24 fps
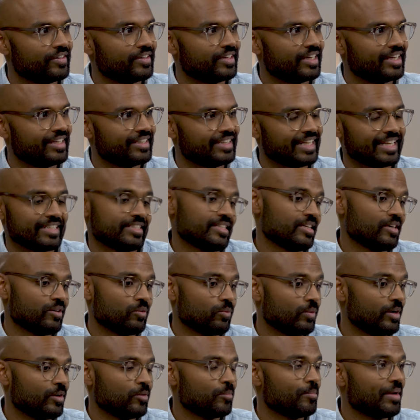Wow. And that's how
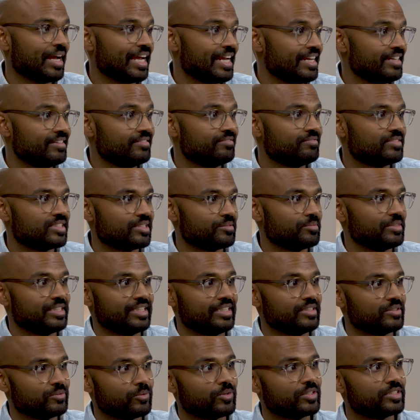well made some of
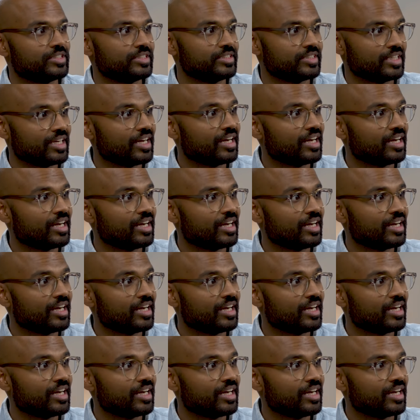these watches